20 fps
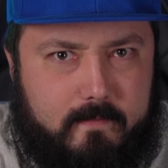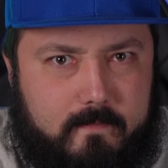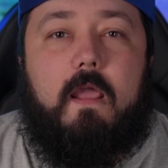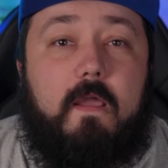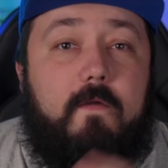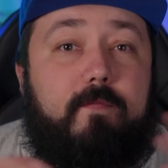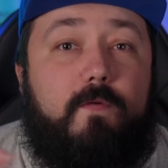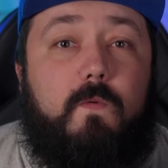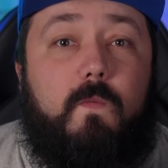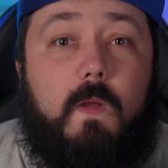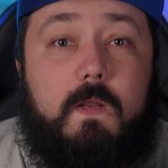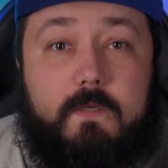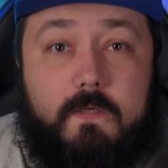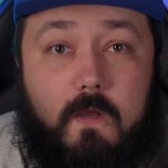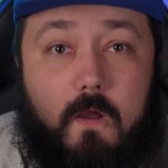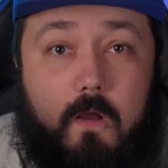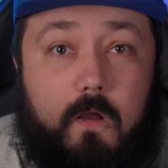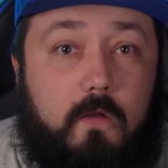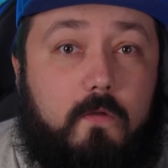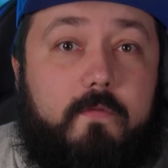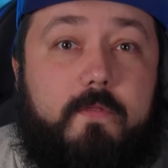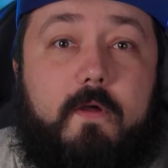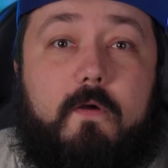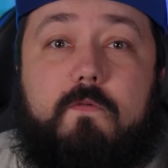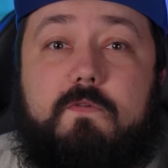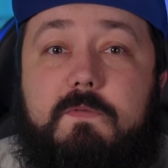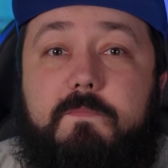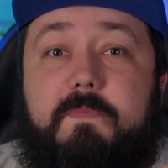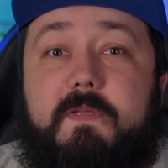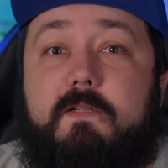If you want all
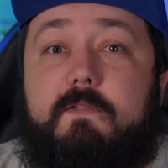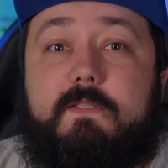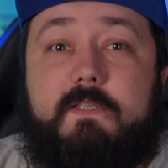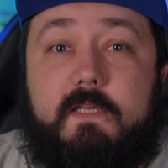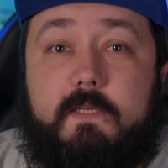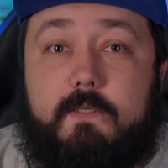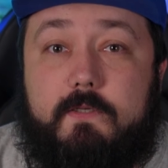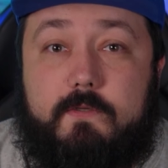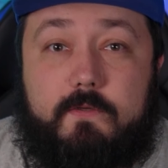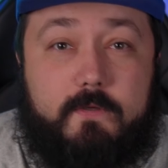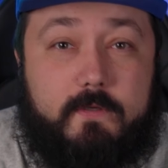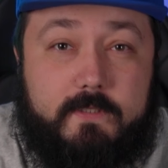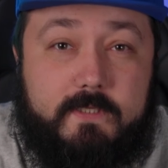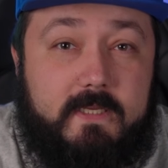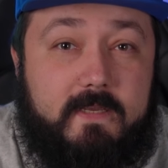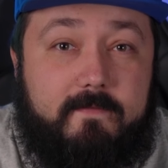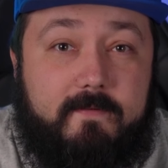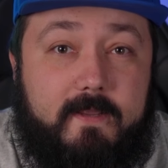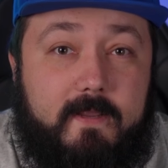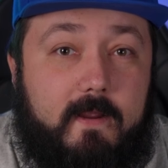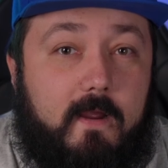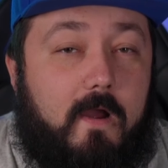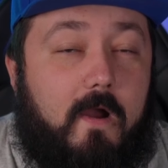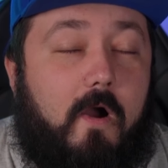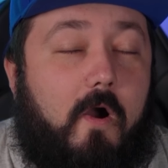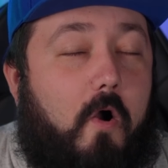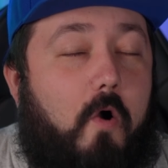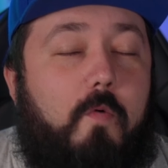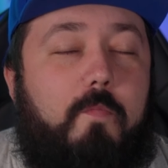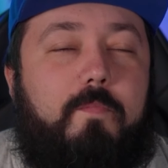those built into your TV,
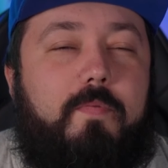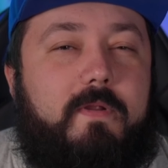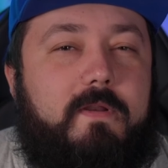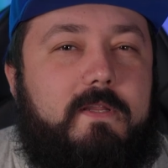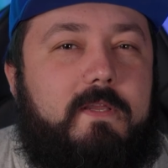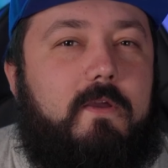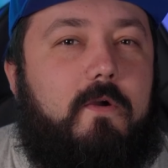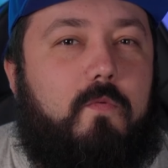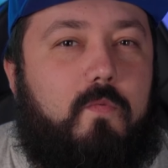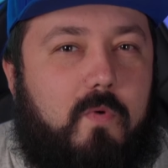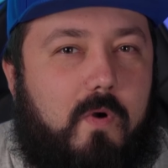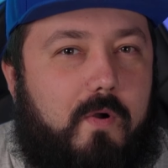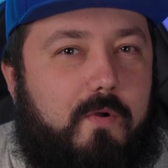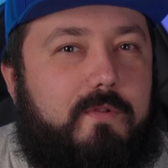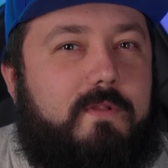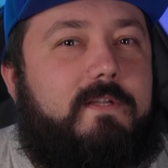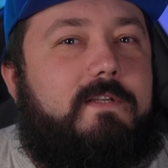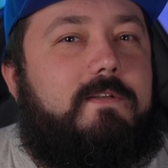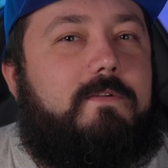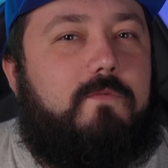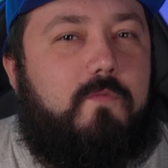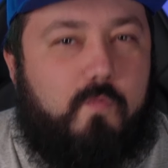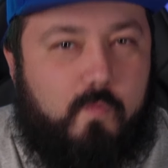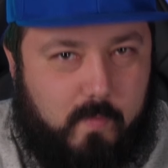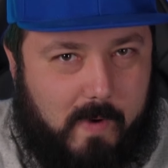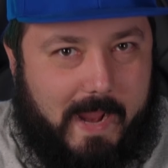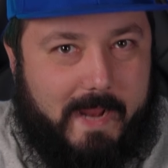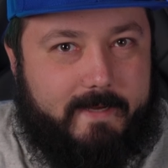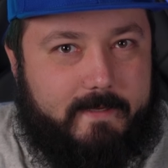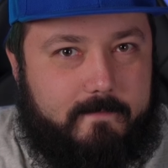open your wallet
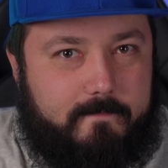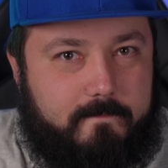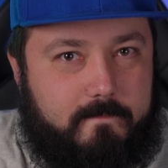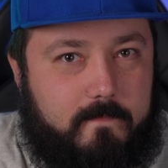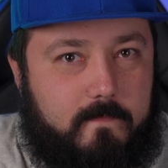wide.